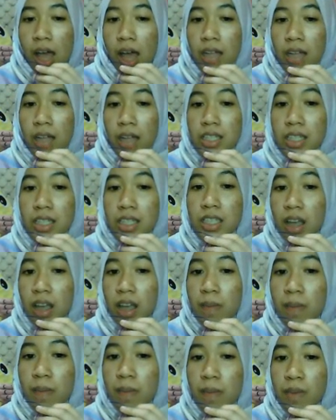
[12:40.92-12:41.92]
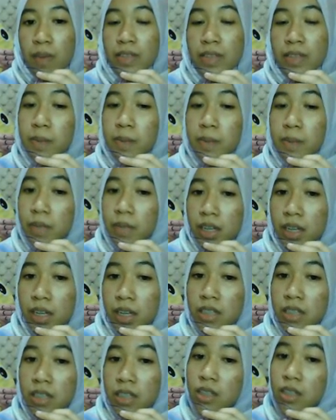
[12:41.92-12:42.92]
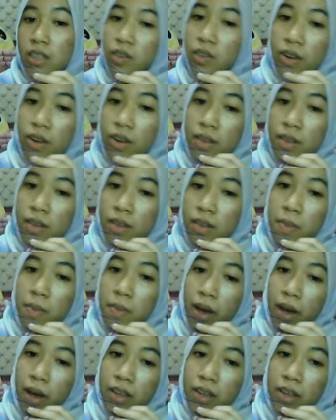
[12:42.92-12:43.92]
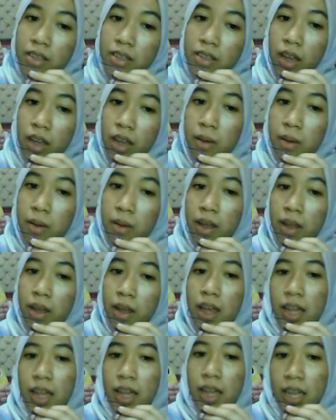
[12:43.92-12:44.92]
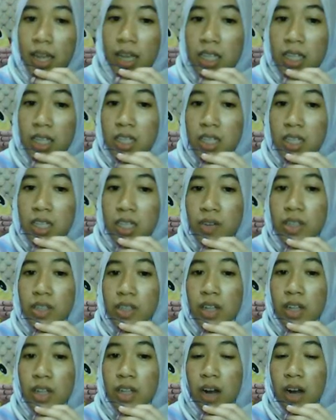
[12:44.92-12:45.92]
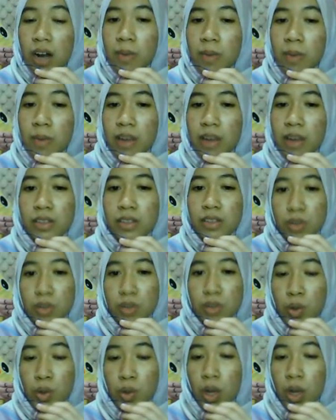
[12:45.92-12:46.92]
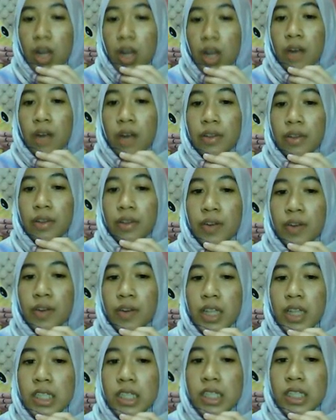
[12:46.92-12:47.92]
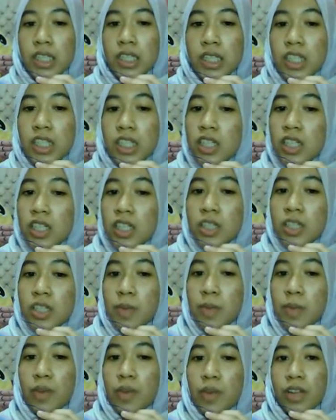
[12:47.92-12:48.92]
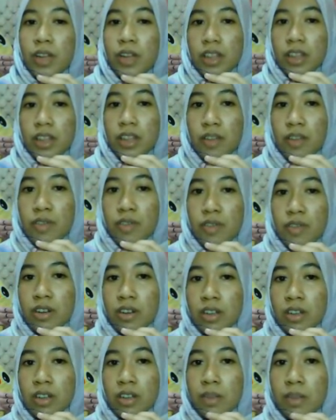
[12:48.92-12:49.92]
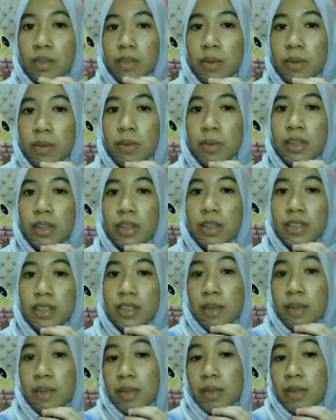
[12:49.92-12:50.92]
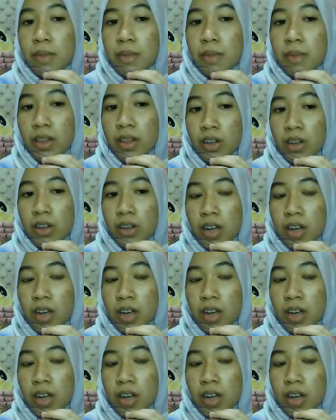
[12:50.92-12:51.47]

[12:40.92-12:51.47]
This type of sampling is entirely biased, and hence the results are biased too, rendering the research speculative for non-probability sampling method.